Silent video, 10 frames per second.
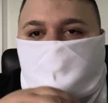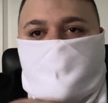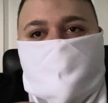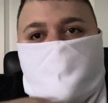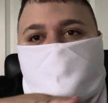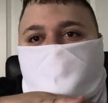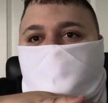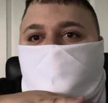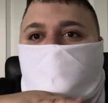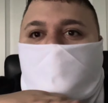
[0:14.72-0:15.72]
doing
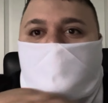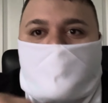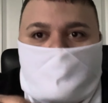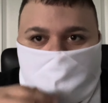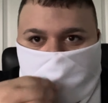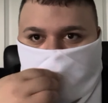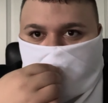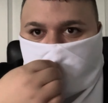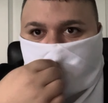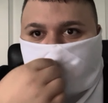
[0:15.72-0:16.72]
crazy,
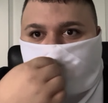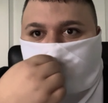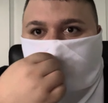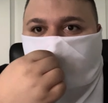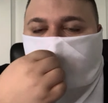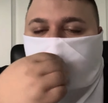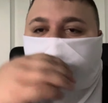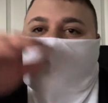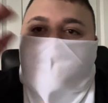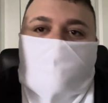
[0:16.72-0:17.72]

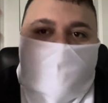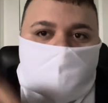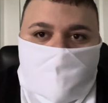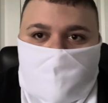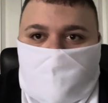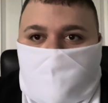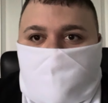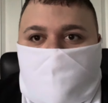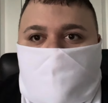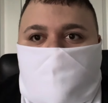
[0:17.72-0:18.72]
crazy
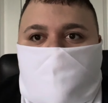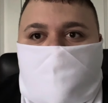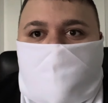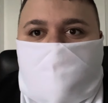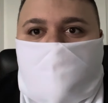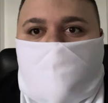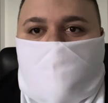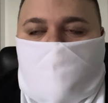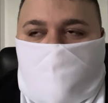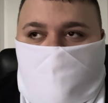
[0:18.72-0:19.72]
numbers. I'm talking
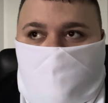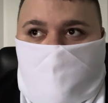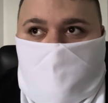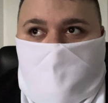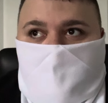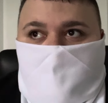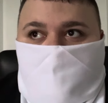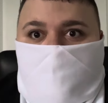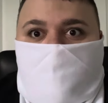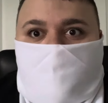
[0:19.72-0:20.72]
about
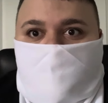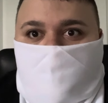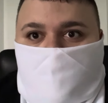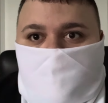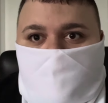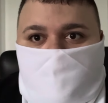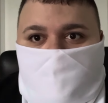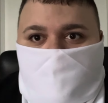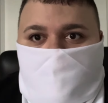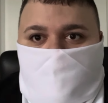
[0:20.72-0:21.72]
over 20
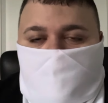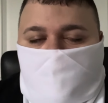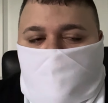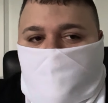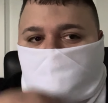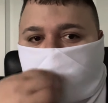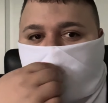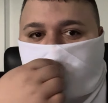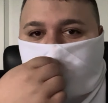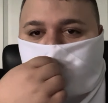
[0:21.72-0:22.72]
million. Um,
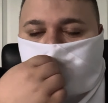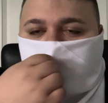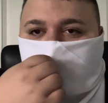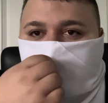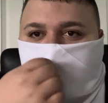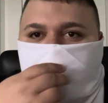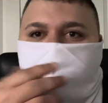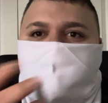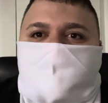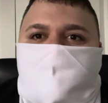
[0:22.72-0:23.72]
and it
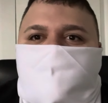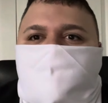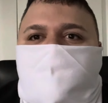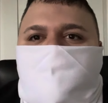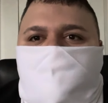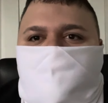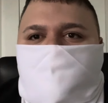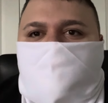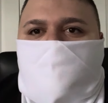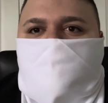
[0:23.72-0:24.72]
just, it just comes to
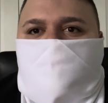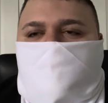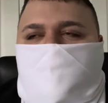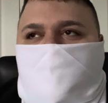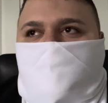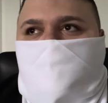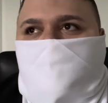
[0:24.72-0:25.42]
show you that